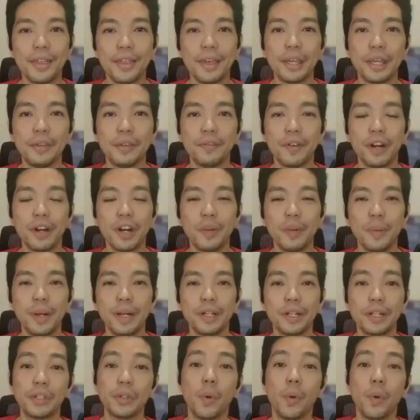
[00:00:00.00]
Thank you very
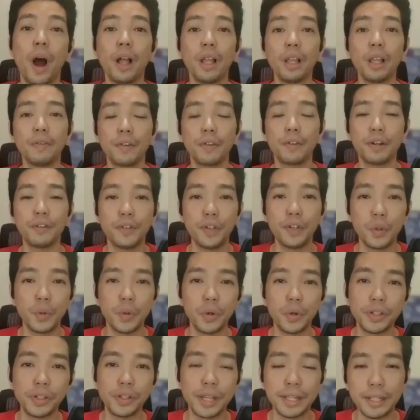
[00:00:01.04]
much. And to all of our
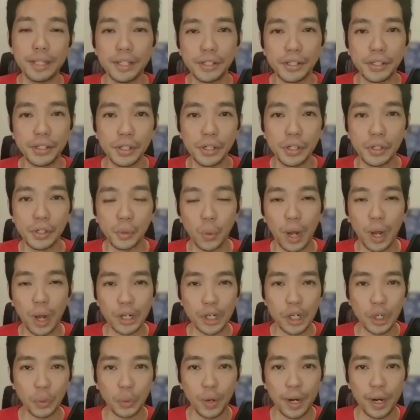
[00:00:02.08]
viewers and listeners
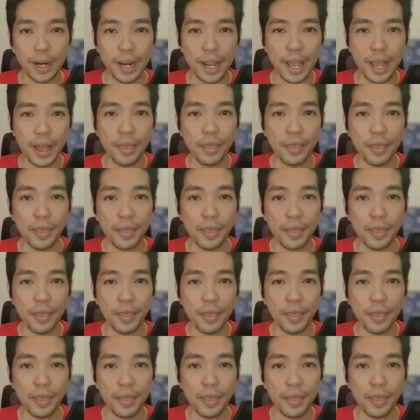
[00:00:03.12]
watching right now,